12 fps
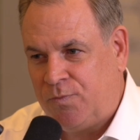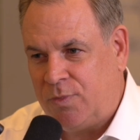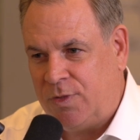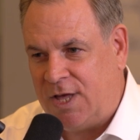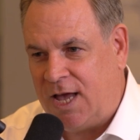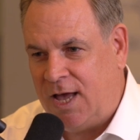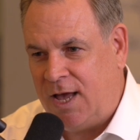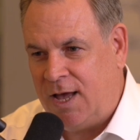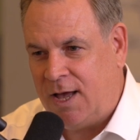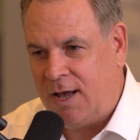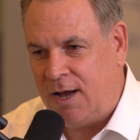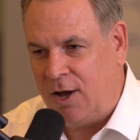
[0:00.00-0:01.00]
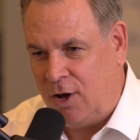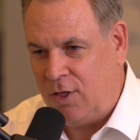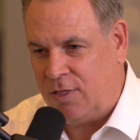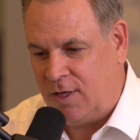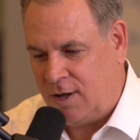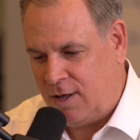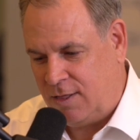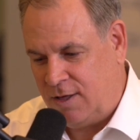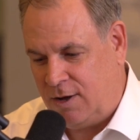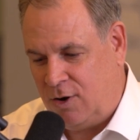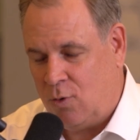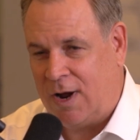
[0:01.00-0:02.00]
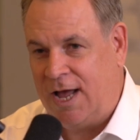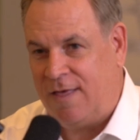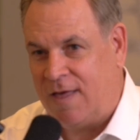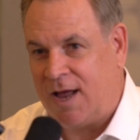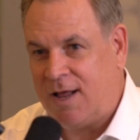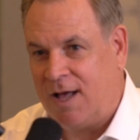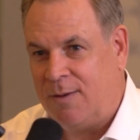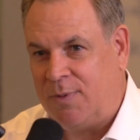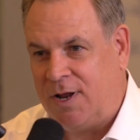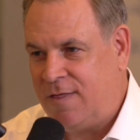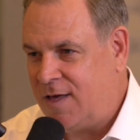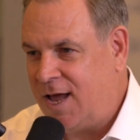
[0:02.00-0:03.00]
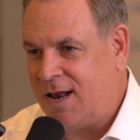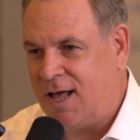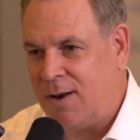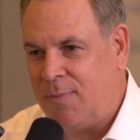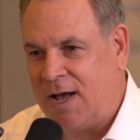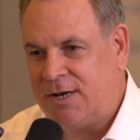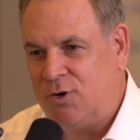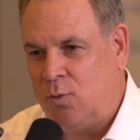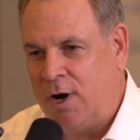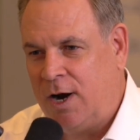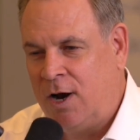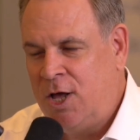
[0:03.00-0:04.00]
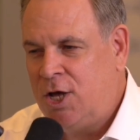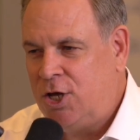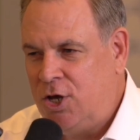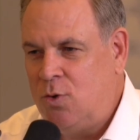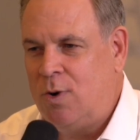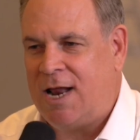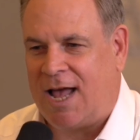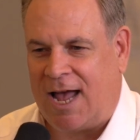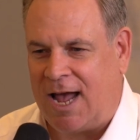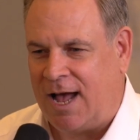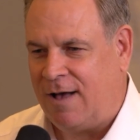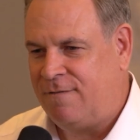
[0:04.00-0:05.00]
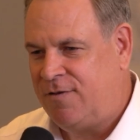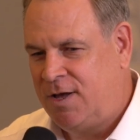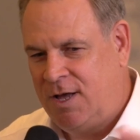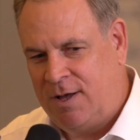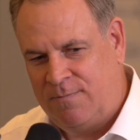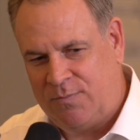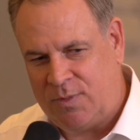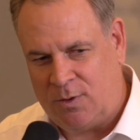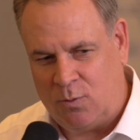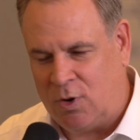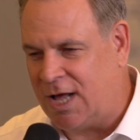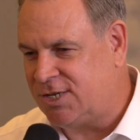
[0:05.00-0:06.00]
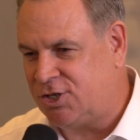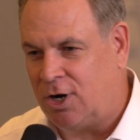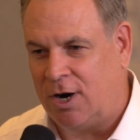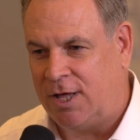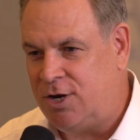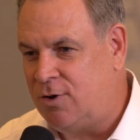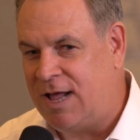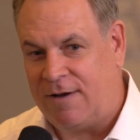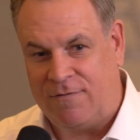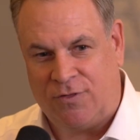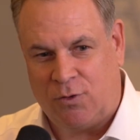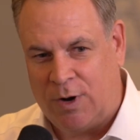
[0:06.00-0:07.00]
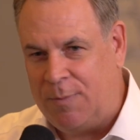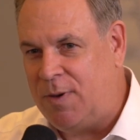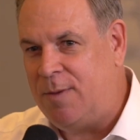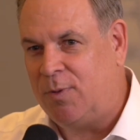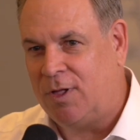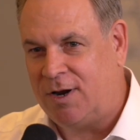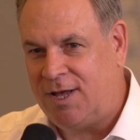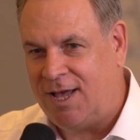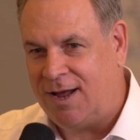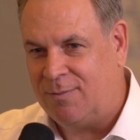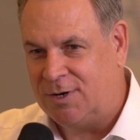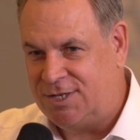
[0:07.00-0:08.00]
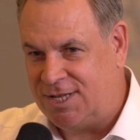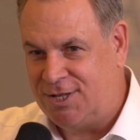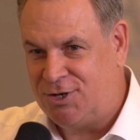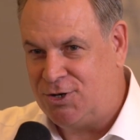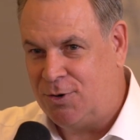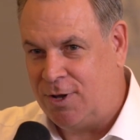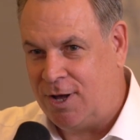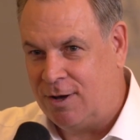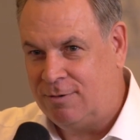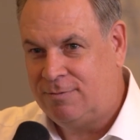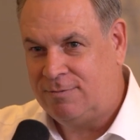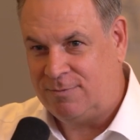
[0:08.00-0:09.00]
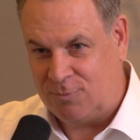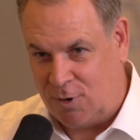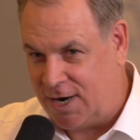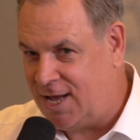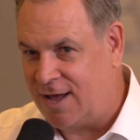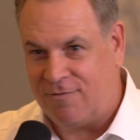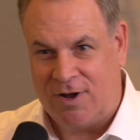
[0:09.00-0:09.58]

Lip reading: the Gray, that company, they had cut back to where you would have, when I started, you'd have 3 people on cameras in the studio running every